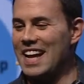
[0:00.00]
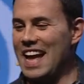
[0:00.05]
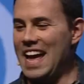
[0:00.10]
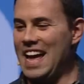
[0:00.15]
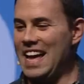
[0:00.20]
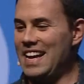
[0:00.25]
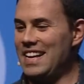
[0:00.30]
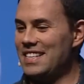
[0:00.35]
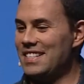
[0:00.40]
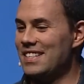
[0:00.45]

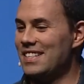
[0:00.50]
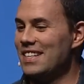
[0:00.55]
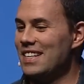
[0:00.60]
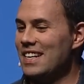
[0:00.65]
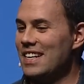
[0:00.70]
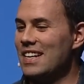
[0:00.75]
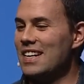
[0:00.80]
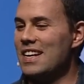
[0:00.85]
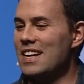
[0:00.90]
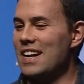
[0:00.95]
And
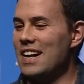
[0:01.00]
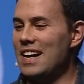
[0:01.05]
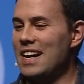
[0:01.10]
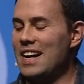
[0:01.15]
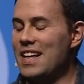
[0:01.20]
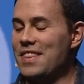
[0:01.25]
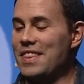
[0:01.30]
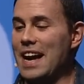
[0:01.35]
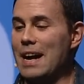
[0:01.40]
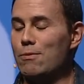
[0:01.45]

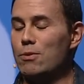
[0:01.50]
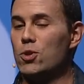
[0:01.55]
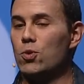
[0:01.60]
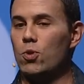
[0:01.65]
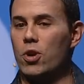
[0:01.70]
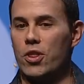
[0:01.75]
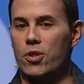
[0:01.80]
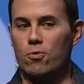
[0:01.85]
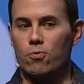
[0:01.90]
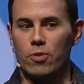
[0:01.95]
uh, that was
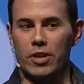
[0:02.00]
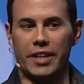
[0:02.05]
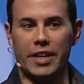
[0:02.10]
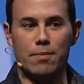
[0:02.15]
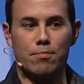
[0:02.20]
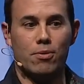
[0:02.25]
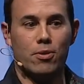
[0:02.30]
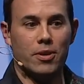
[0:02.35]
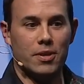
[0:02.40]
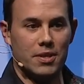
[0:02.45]
one of the really
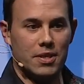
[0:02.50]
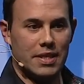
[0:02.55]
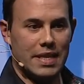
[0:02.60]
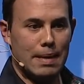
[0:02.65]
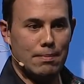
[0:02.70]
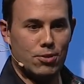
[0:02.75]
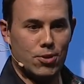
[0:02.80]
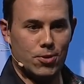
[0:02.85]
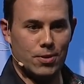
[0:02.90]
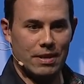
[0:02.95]
important
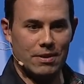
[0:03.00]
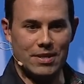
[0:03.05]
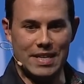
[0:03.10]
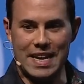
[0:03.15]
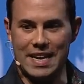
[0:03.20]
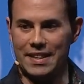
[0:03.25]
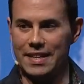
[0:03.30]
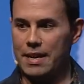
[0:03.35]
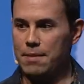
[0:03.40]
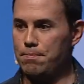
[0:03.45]
steps was around
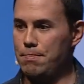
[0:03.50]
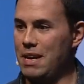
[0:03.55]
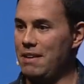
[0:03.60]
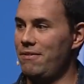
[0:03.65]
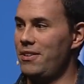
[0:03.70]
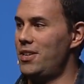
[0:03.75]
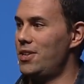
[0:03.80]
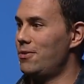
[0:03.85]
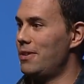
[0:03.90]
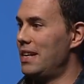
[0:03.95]
taking that
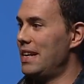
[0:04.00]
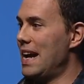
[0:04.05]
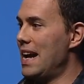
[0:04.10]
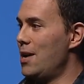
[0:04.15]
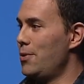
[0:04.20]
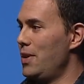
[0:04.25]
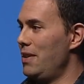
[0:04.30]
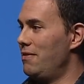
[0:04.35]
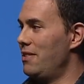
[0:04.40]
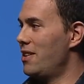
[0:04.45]
pivot and around
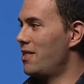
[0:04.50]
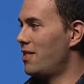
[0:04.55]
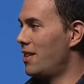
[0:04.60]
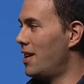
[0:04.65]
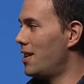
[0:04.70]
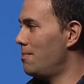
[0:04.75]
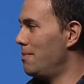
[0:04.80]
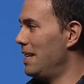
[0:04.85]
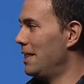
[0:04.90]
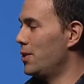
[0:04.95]
how we even
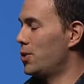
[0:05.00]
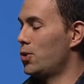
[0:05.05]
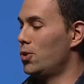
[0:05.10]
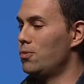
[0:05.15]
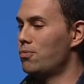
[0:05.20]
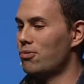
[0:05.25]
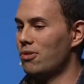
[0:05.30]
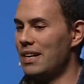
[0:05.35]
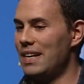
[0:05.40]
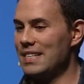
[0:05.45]
thought about this
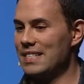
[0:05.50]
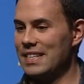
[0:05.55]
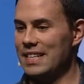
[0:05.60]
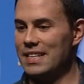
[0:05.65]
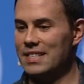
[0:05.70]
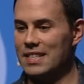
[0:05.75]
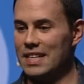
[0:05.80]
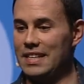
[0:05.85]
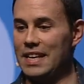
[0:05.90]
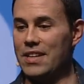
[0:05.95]
whole
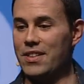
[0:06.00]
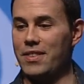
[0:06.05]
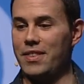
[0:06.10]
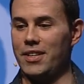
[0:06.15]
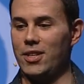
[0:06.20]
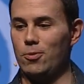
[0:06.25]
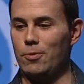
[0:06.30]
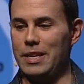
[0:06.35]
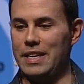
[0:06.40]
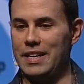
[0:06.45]
process. And the other
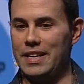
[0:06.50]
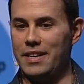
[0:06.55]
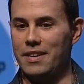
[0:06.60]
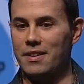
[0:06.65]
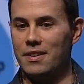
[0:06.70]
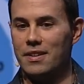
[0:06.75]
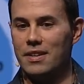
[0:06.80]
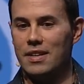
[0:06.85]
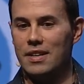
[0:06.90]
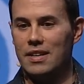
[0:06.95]
thing that we
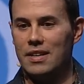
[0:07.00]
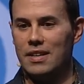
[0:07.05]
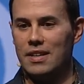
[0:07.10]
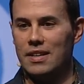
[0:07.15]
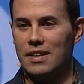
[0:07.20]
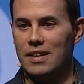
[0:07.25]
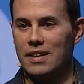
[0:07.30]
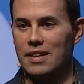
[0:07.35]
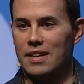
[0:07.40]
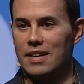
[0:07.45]
did
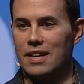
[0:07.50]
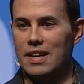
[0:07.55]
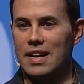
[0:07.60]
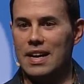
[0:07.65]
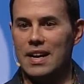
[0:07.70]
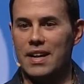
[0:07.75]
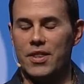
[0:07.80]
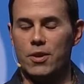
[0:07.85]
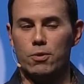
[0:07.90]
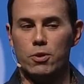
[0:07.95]

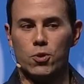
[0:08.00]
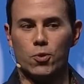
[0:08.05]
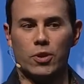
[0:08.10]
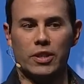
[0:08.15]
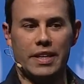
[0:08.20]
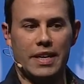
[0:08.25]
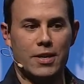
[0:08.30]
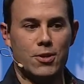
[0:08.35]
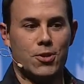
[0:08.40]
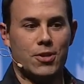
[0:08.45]
uh, that was
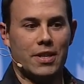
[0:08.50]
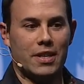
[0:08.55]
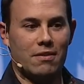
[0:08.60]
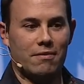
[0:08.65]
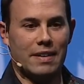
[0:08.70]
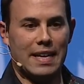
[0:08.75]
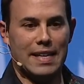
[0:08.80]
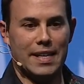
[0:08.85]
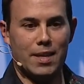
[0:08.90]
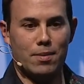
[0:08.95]
really interesting and
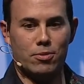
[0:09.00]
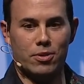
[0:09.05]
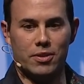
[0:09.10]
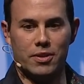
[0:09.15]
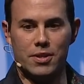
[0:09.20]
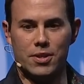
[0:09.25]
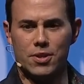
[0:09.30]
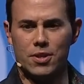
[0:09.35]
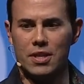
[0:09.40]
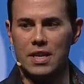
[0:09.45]
valuable
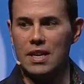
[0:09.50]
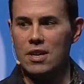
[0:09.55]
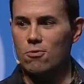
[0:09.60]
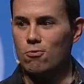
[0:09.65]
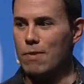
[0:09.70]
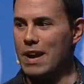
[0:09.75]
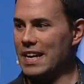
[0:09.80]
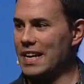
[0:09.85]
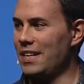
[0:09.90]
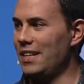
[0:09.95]
is
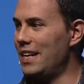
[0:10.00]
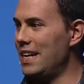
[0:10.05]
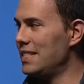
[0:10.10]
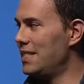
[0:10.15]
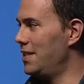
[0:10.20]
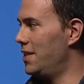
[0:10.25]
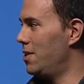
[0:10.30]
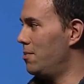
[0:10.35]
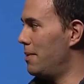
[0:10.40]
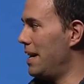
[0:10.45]

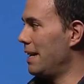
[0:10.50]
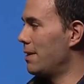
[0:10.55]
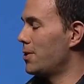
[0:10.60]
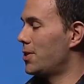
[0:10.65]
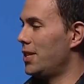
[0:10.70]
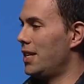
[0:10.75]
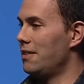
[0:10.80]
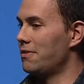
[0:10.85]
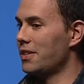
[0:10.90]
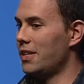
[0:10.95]
recognizing in the
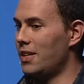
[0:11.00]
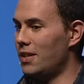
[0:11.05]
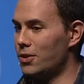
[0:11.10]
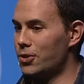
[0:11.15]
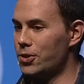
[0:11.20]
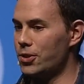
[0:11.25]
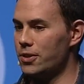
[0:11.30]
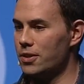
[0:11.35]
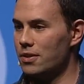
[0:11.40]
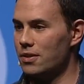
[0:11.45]
Microsoft
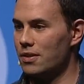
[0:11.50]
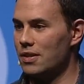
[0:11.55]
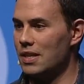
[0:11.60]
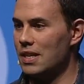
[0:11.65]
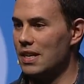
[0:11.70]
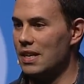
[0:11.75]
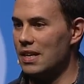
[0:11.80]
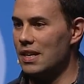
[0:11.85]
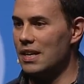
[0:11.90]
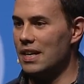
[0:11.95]
culture,
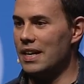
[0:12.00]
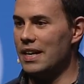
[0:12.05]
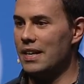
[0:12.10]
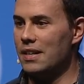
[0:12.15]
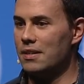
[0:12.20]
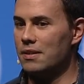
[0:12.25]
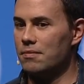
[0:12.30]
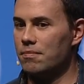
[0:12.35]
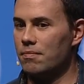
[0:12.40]
uh,